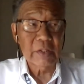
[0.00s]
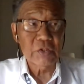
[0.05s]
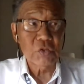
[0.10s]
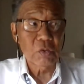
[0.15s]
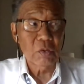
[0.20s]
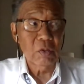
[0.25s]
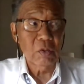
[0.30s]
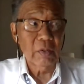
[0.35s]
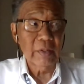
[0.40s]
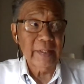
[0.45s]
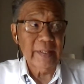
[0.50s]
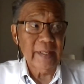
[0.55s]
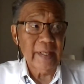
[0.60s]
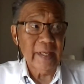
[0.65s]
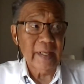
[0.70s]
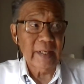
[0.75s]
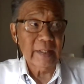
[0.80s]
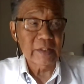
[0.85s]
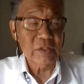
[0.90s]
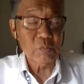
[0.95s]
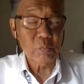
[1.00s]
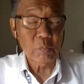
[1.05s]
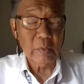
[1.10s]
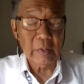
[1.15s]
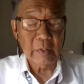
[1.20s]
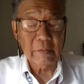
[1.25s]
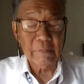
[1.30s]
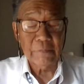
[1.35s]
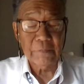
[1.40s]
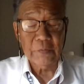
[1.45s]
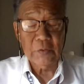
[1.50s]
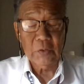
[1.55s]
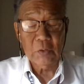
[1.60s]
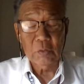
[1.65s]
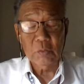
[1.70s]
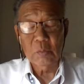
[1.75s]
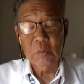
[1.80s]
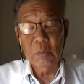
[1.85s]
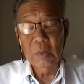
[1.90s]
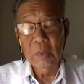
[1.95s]
that you're looking at is one of the
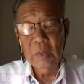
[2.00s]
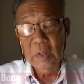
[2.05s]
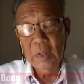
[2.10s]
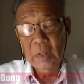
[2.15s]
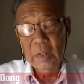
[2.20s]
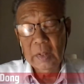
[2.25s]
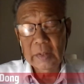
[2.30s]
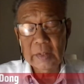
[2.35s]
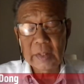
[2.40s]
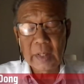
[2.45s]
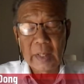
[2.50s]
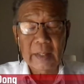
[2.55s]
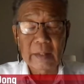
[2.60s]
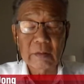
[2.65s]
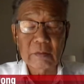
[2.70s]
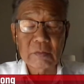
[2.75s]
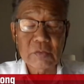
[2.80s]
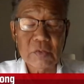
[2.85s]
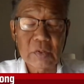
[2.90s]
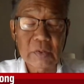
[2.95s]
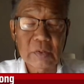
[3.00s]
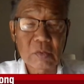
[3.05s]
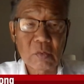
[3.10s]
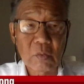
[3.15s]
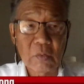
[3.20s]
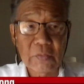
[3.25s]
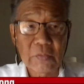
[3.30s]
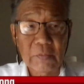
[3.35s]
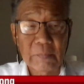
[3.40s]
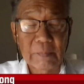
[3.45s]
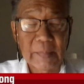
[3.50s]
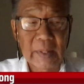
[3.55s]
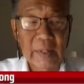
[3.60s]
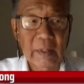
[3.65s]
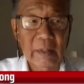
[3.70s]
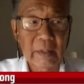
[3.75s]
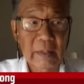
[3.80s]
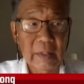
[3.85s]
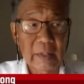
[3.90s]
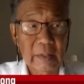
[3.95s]
few dynos in North
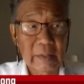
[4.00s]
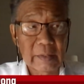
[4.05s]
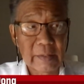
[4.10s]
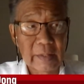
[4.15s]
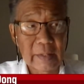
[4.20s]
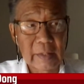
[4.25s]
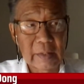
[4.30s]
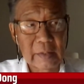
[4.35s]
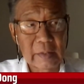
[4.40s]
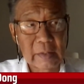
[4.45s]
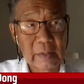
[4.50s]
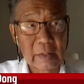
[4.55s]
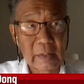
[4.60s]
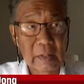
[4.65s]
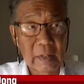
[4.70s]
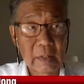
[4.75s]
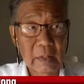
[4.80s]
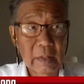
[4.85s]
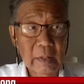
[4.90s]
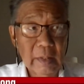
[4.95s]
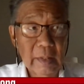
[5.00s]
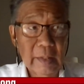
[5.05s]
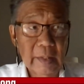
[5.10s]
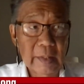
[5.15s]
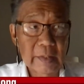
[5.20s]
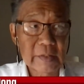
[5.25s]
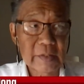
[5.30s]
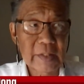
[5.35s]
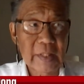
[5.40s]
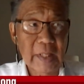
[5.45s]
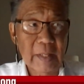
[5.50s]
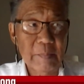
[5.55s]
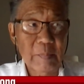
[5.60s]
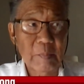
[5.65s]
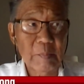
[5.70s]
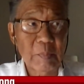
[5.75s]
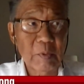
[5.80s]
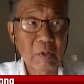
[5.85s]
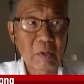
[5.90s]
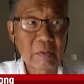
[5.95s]
America that is
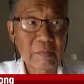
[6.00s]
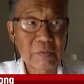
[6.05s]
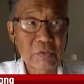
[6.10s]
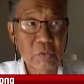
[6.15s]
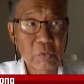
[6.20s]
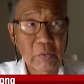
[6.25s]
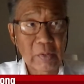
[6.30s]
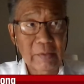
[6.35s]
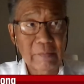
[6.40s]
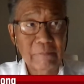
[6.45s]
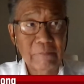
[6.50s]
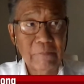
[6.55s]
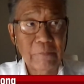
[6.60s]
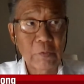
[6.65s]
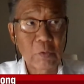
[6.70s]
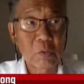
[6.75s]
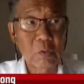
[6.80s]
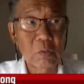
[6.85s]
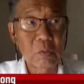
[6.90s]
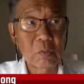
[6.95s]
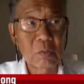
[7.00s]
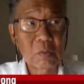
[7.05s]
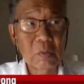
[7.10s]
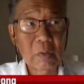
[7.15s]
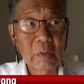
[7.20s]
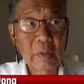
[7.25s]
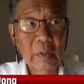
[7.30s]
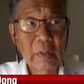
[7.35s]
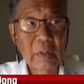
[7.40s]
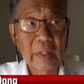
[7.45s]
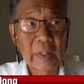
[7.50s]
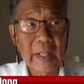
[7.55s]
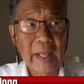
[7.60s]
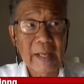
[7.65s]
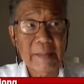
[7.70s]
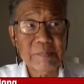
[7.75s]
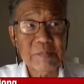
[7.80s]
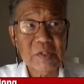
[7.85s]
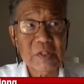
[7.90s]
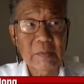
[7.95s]
capable of doing full
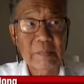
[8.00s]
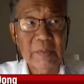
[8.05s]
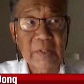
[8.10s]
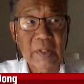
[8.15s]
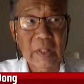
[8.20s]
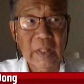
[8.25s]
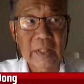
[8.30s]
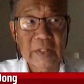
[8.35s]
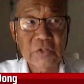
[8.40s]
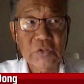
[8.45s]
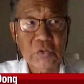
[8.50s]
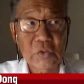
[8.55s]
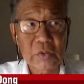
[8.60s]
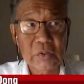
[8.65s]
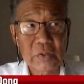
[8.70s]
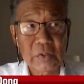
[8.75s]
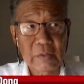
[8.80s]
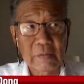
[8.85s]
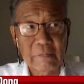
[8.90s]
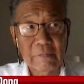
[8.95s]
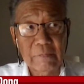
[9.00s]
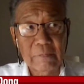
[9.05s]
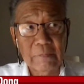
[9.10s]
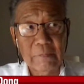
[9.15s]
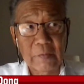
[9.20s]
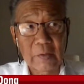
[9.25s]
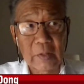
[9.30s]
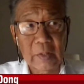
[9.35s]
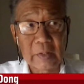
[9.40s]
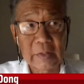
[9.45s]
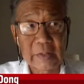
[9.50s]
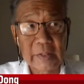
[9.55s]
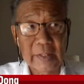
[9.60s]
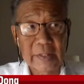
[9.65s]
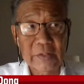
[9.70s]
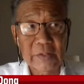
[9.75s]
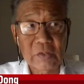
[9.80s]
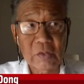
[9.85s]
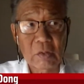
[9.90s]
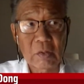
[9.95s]
lap simulations of uh,
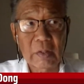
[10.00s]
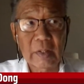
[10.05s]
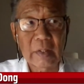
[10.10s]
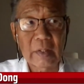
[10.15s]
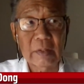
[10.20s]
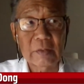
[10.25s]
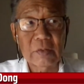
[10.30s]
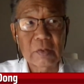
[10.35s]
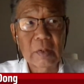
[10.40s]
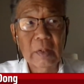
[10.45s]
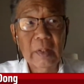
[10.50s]
Daytona,